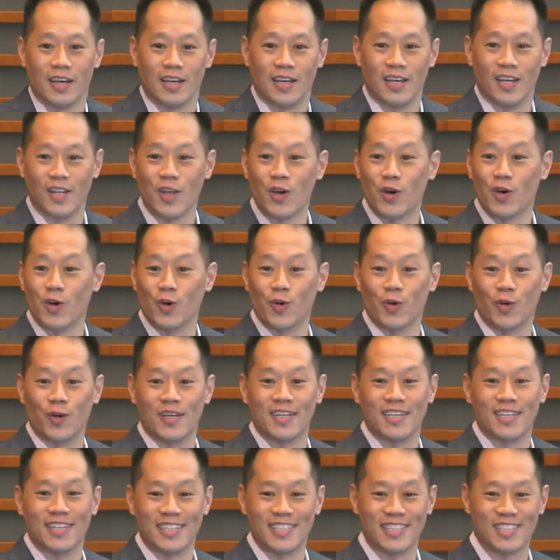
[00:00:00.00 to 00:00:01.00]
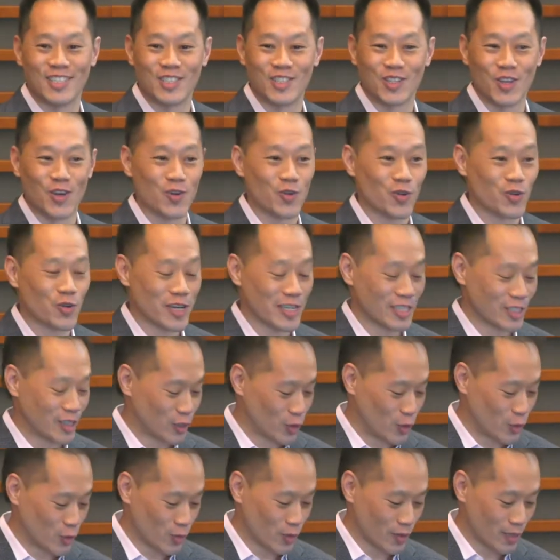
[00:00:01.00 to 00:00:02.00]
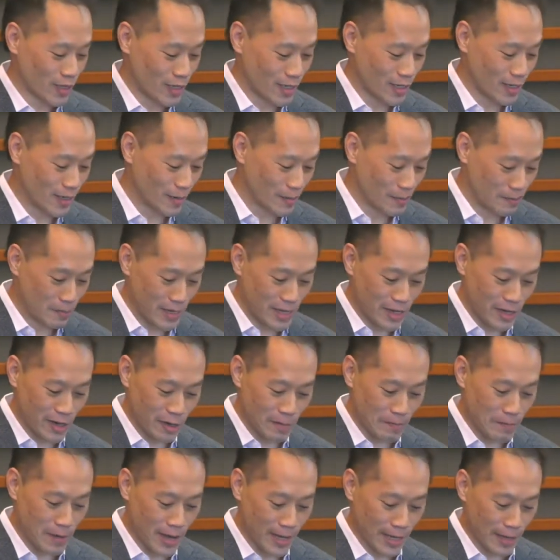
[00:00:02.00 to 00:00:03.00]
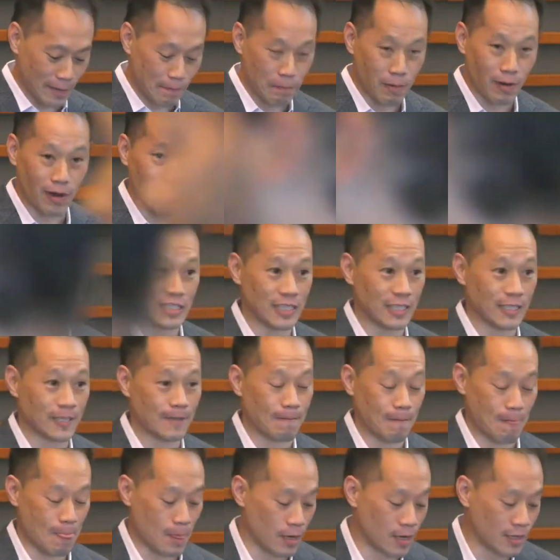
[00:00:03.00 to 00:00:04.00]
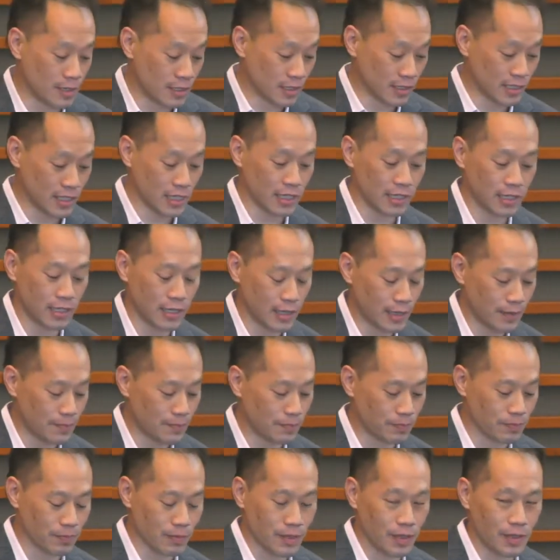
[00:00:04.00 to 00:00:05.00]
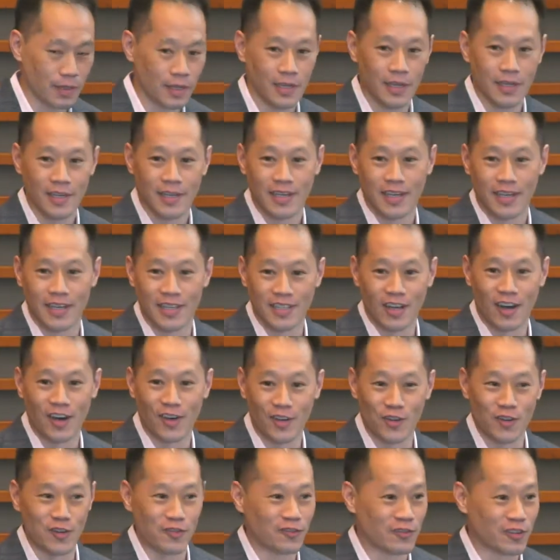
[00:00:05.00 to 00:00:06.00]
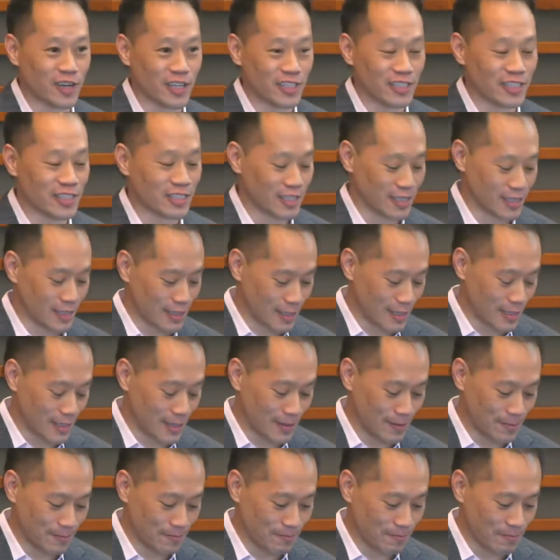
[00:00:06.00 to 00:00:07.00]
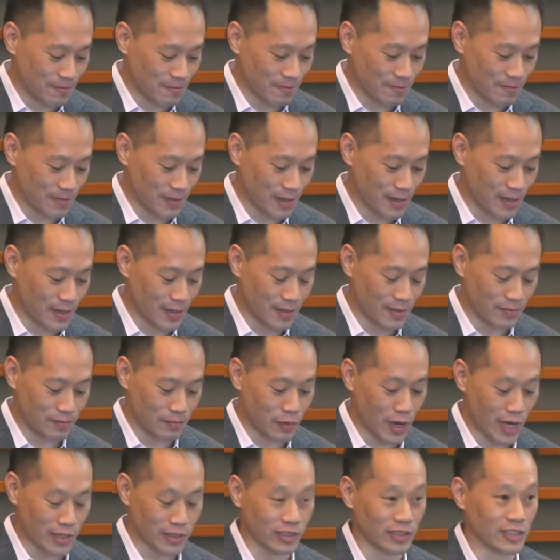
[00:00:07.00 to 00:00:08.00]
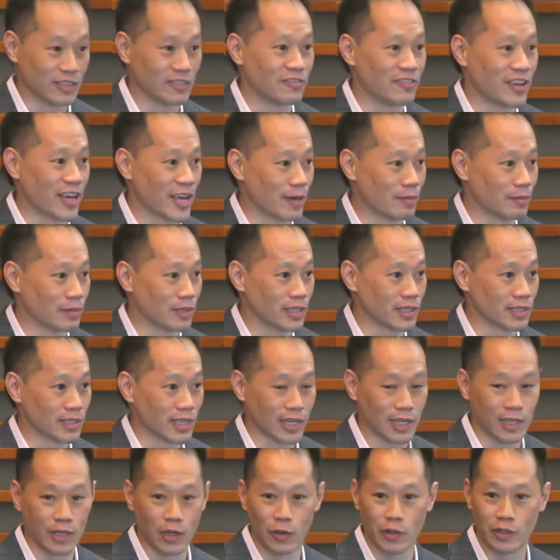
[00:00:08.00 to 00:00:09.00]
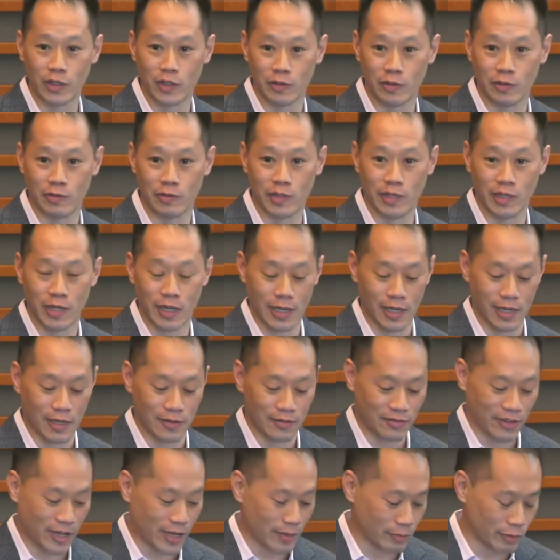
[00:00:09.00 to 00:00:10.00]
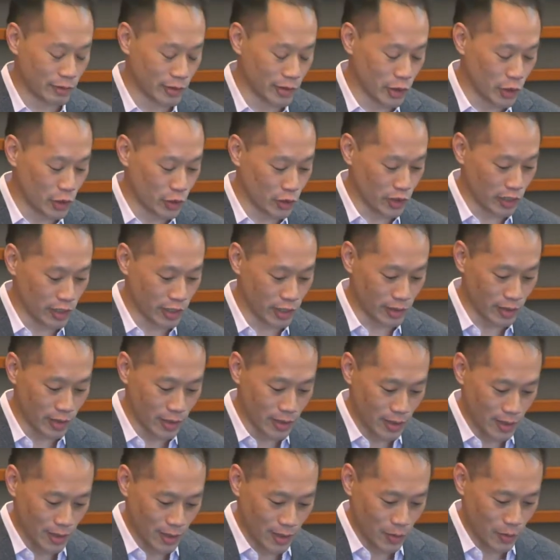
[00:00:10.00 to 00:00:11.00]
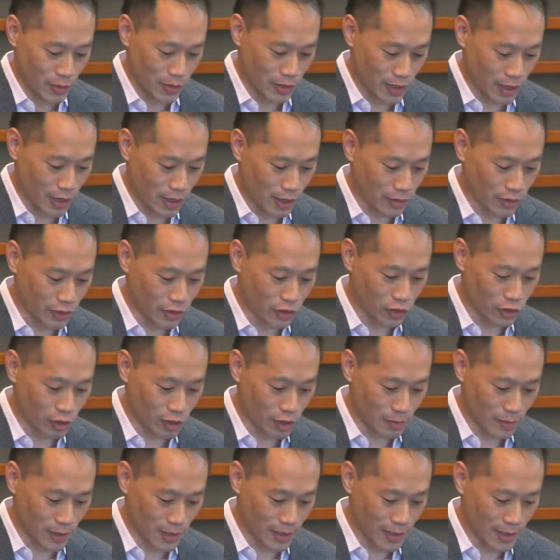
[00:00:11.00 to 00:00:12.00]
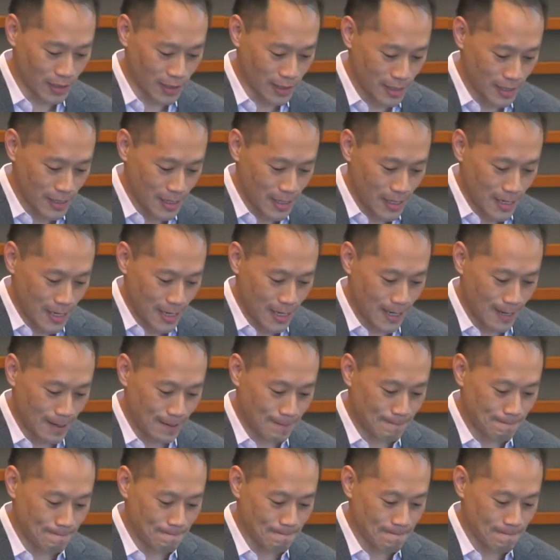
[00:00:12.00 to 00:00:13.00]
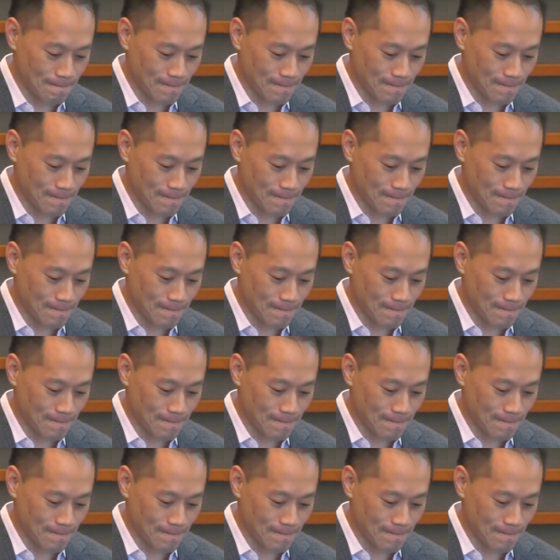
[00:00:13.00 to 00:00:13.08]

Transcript: Hello. It's so great to be here back in Boston, seeing all you friends and practically family. It's like going to a family reunion without all the drama. Um,